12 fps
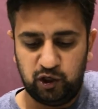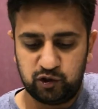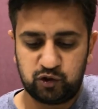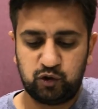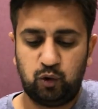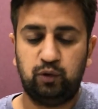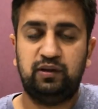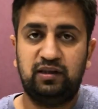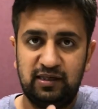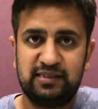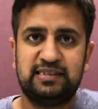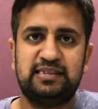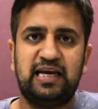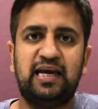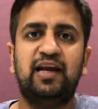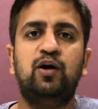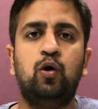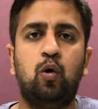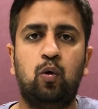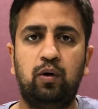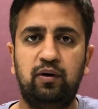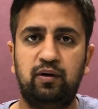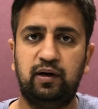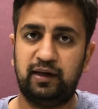So this second
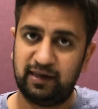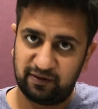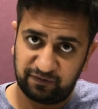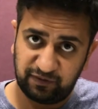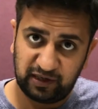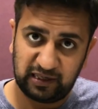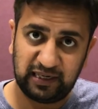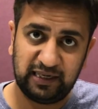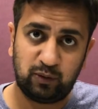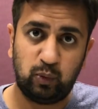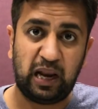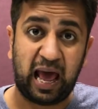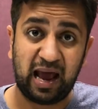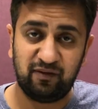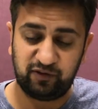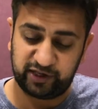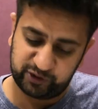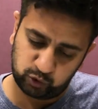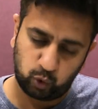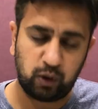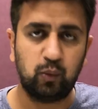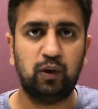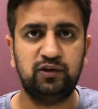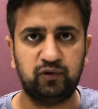node, definitely it will have its
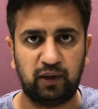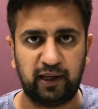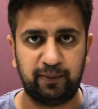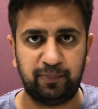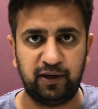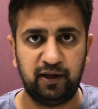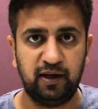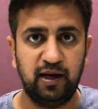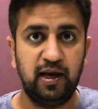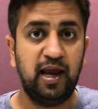own virtual IP